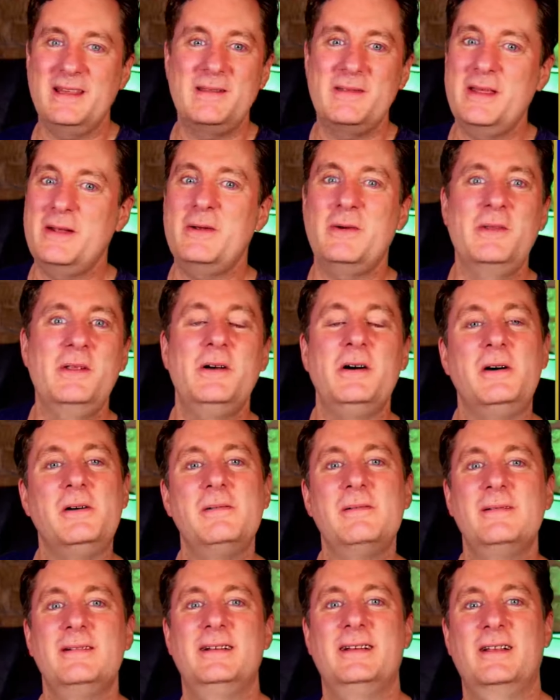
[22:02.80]
don't know,
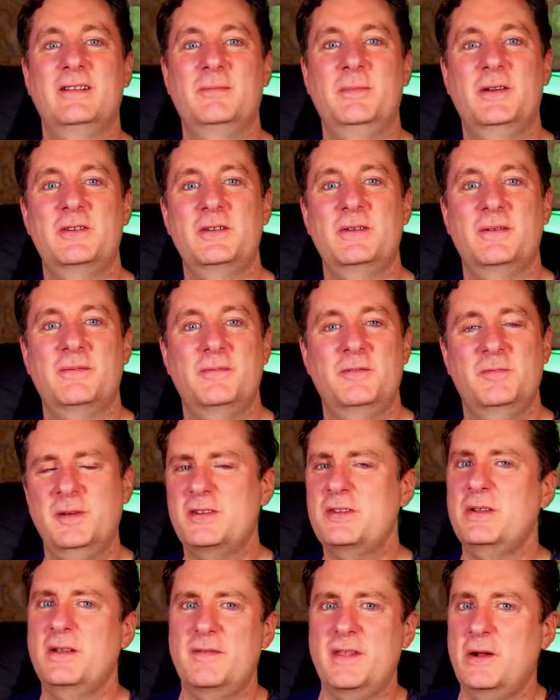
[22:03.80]

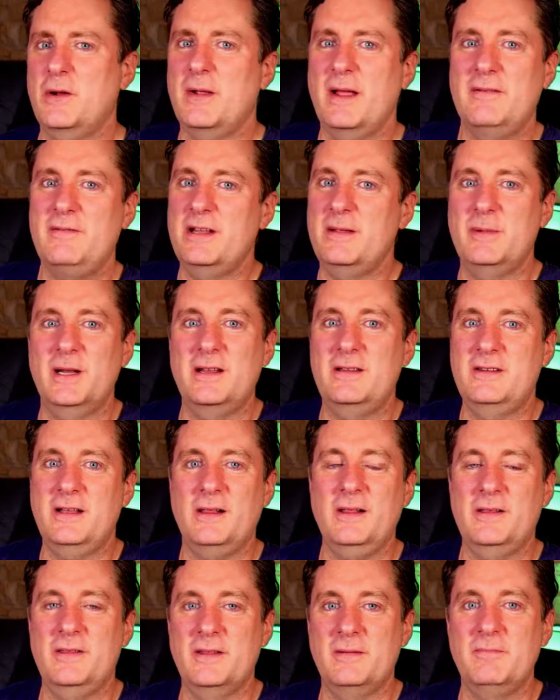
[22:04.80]
especially if they don't have anybody
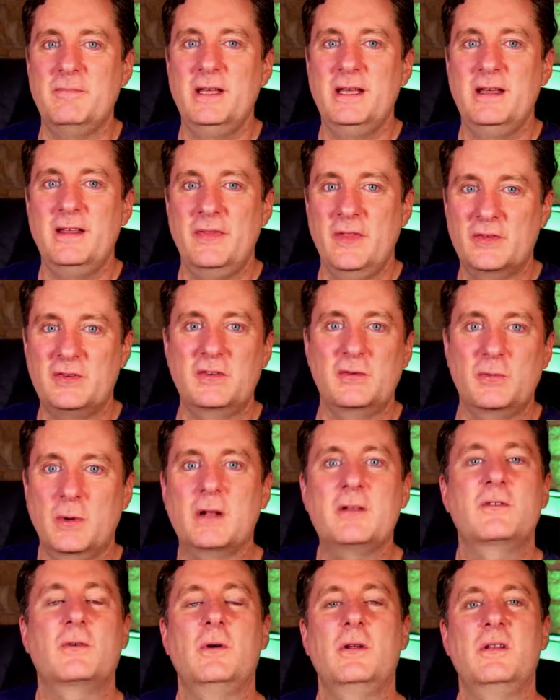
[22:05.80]
telling them this is what
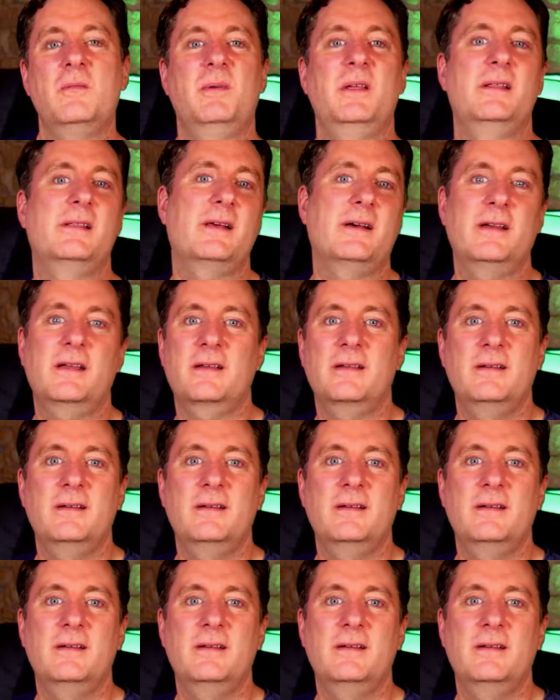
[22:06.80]
it's going to be like.